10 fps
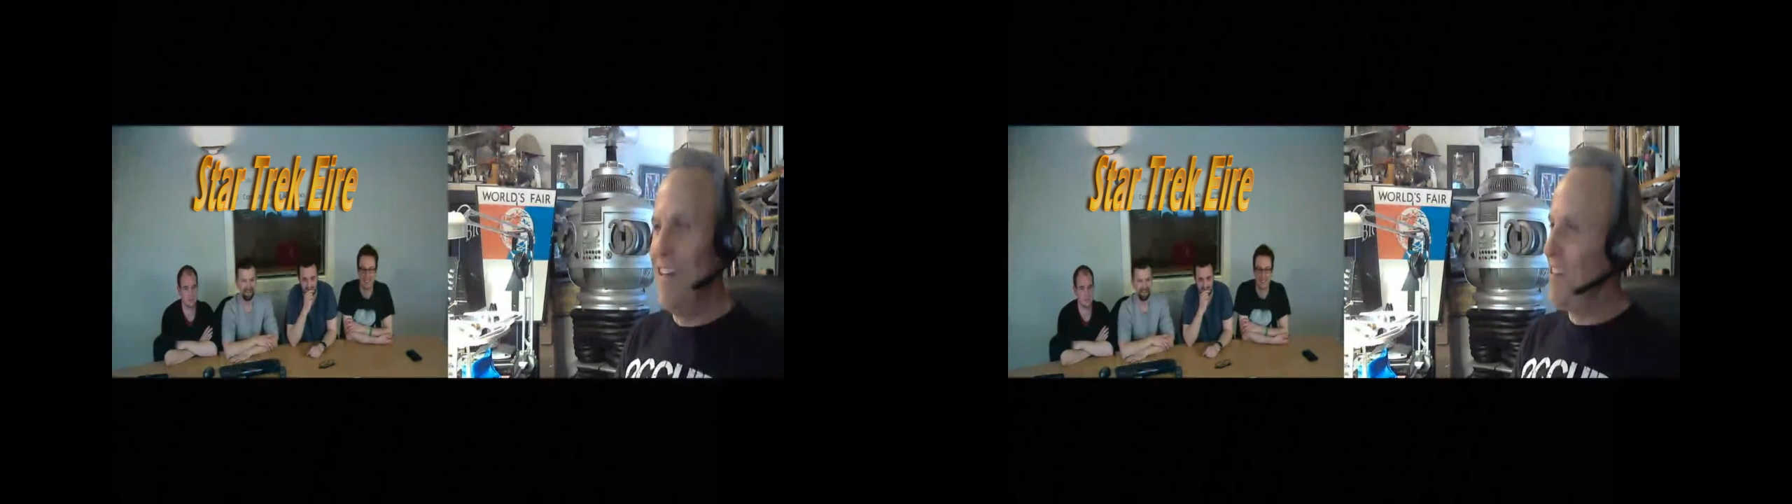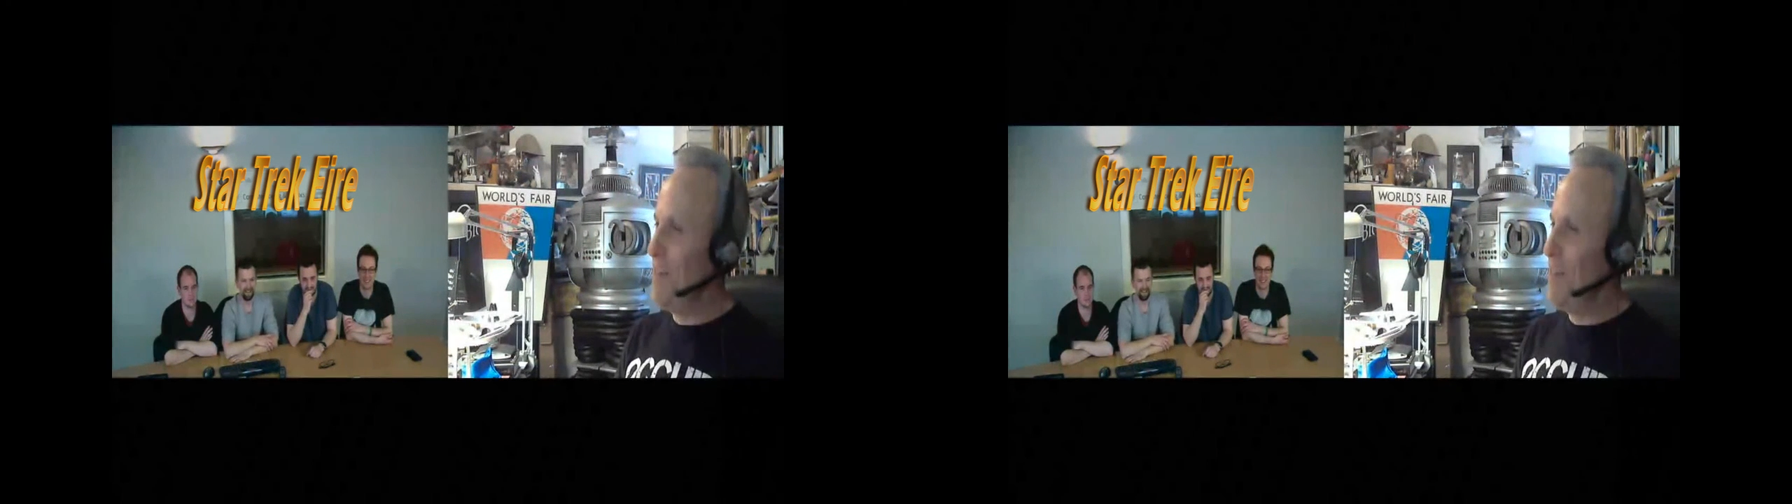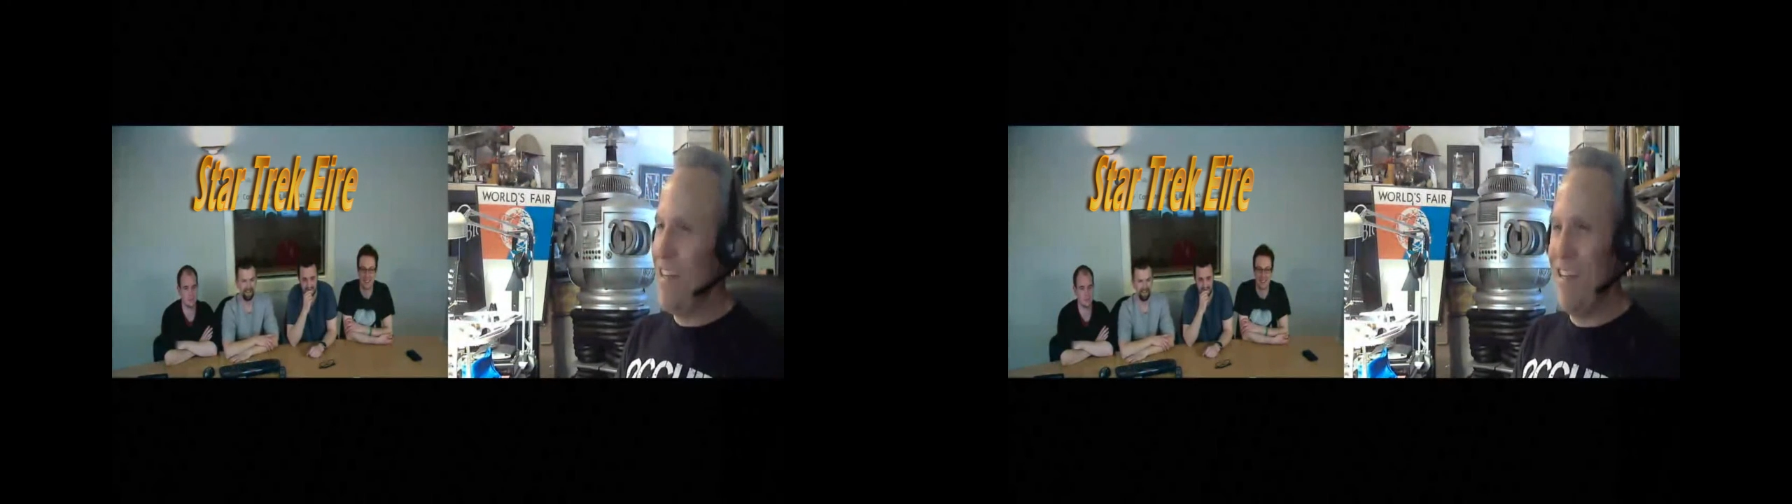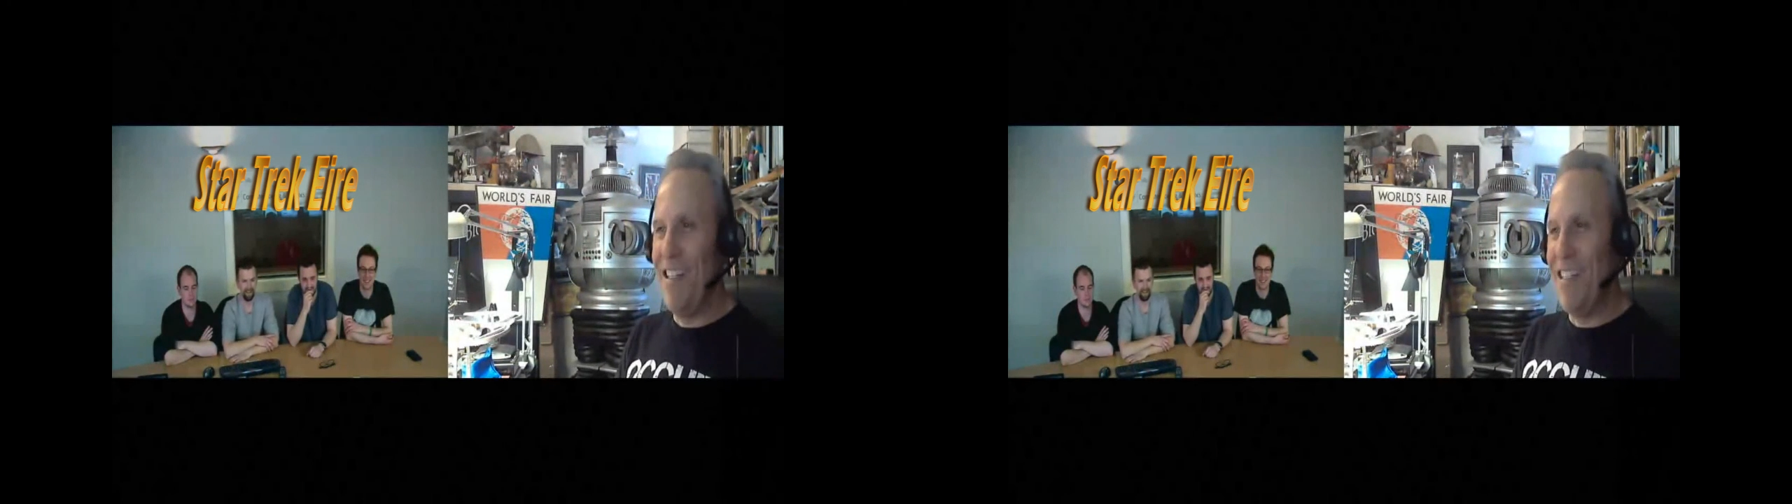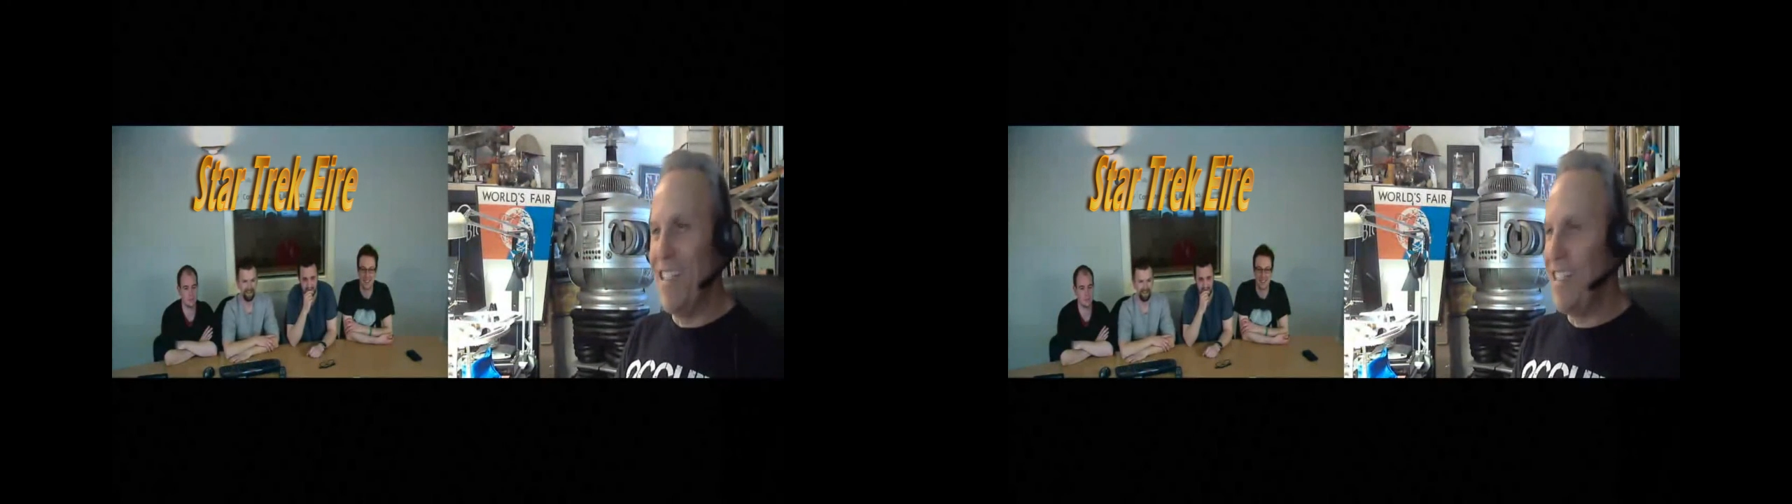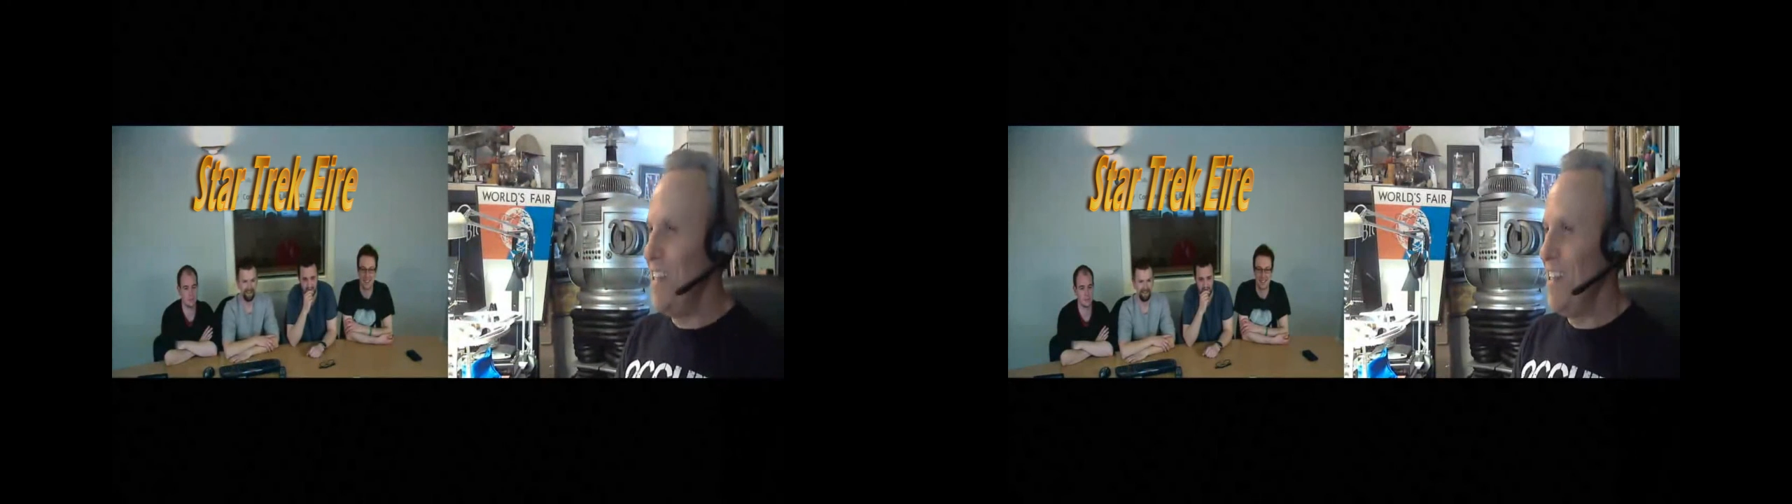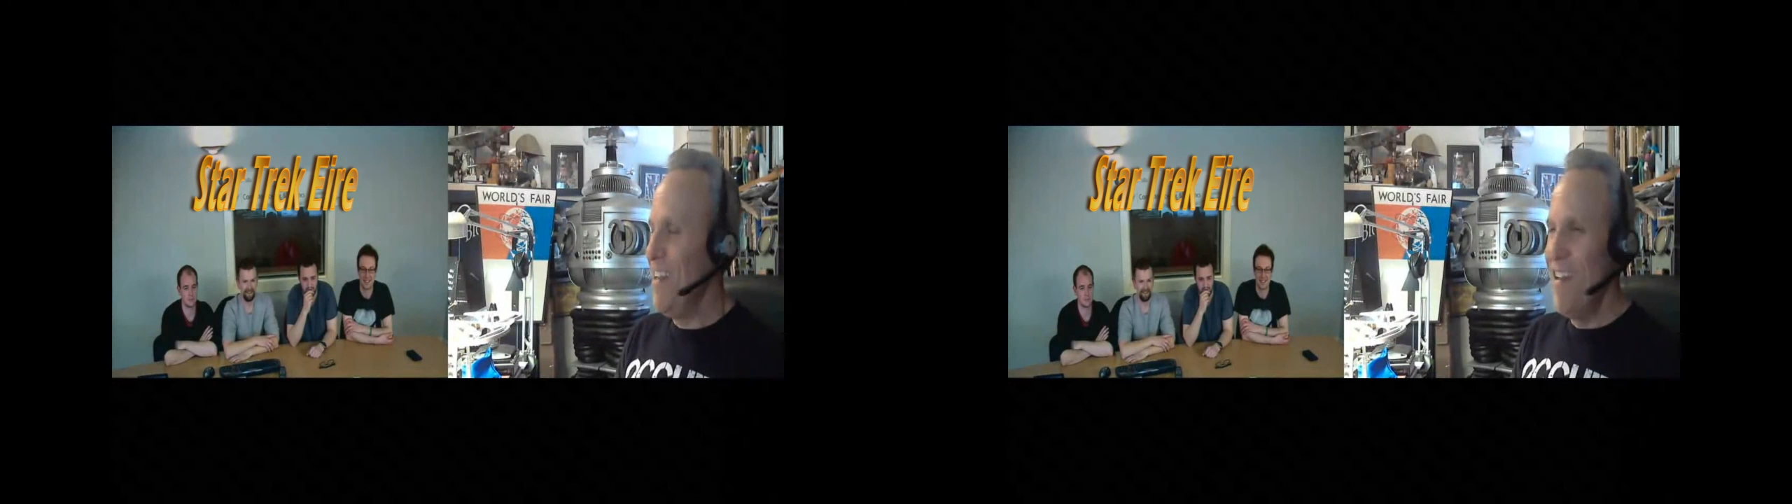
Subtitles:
and he looks at me, and he just